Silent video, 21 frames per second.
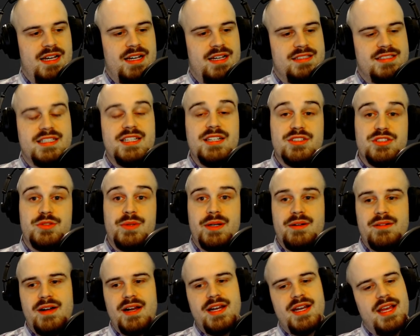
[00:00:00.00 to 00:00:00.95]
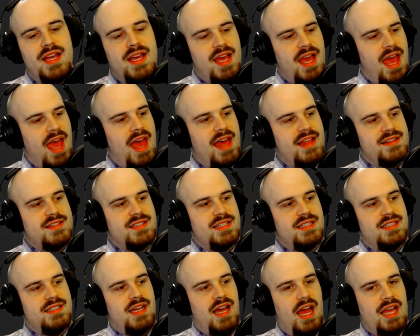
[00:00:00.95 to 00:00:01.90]
skill to it, right? And
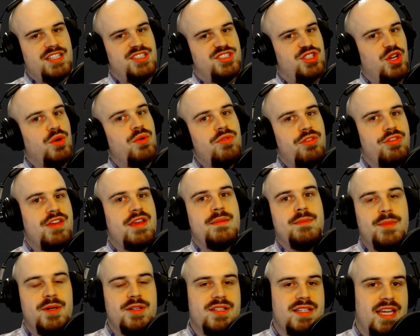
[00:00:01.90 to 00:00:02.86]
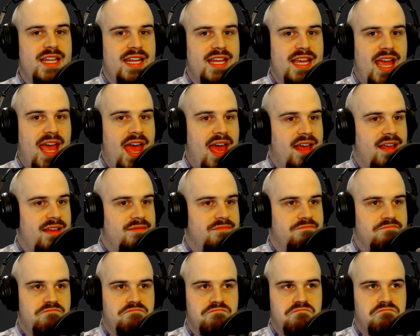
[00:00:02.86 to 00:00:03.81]
I don't think mulliganing
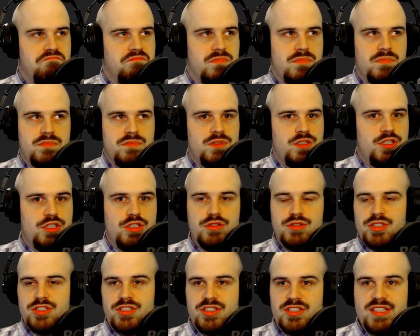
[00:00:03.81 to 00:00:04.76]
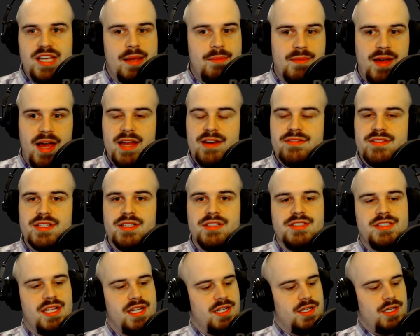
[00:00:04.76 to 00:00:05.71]
uses the same kind of skill
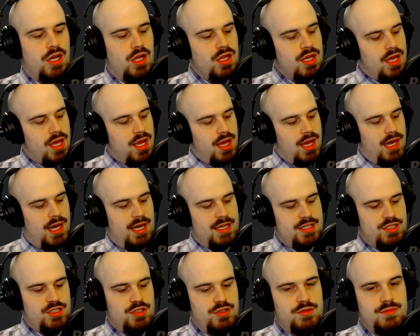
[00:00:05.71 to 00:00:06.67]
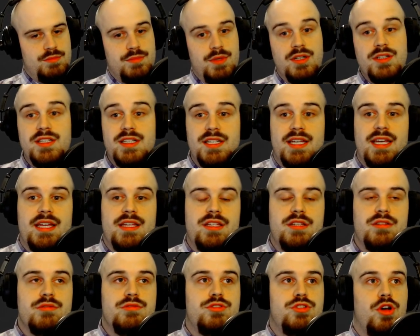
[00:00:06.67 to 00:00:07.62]
set at all. To mulligan,
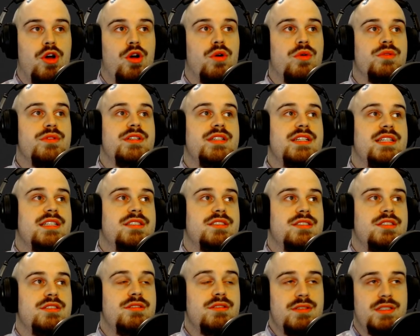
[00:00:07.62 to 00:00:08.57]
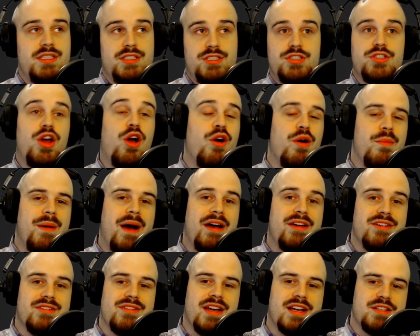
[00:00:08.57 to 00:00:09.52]
you do need to know
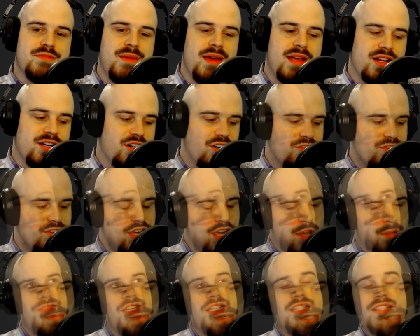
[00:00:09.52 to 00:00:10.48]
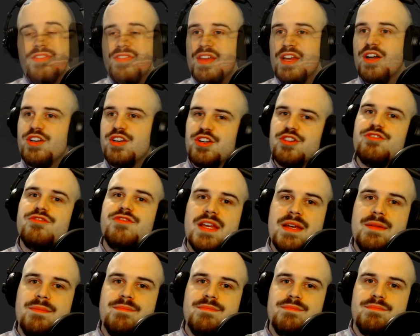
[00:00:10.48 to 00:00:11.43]
about your deck's mana curve, but it's a think on your
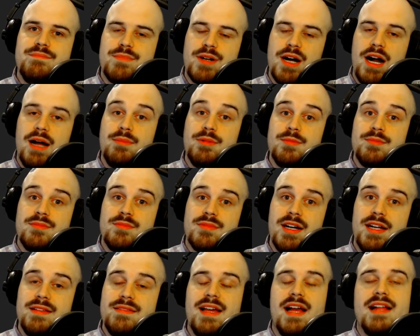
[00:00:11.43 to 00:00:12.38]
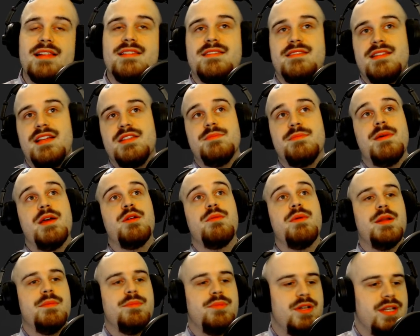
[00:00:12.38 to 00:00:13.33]
feet problem, right? That's a better
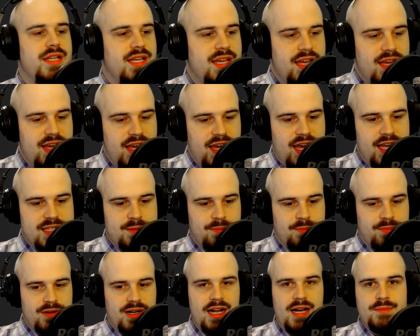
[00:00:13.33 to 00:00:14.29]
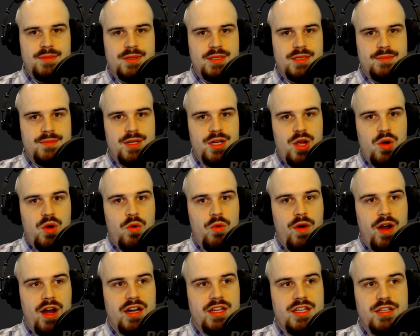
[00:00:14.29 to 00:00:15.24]
way to put it. It's a problem
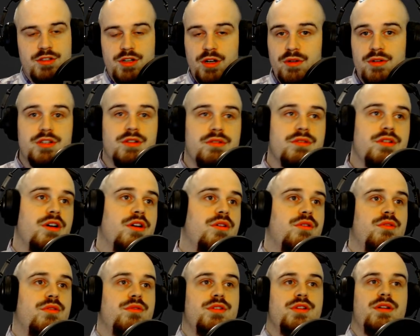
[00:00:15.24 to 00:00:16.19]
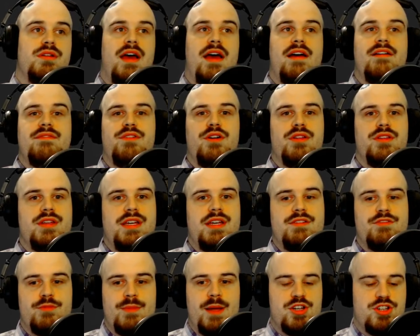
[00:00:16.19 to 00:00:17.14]
where you don't have all the
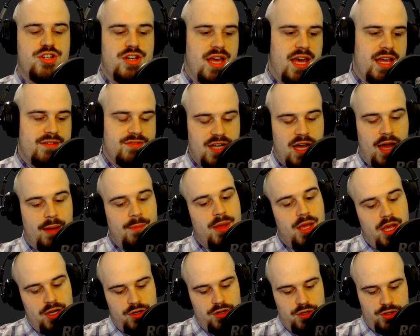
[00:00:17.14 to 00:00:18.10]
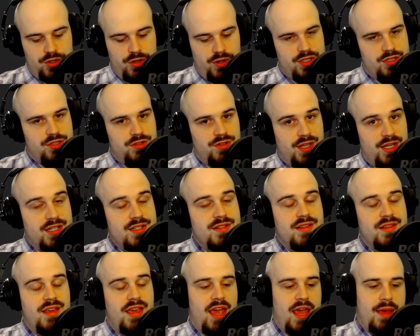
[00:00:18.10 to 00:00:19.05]
information ahead of time. You're going to get into
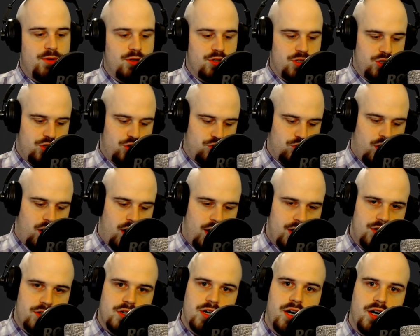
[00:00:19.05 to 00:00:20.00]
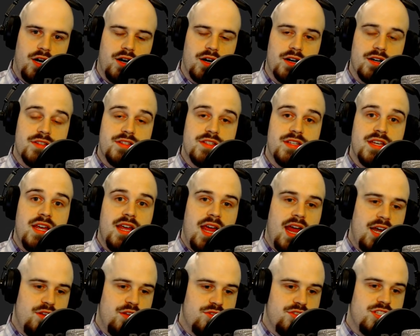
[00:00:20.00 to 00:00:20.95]
the game, you're going to draw your cards,
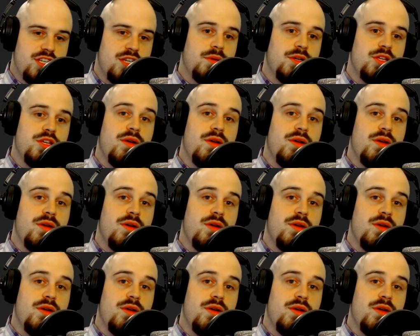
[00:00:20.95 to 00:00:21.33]
and you see what you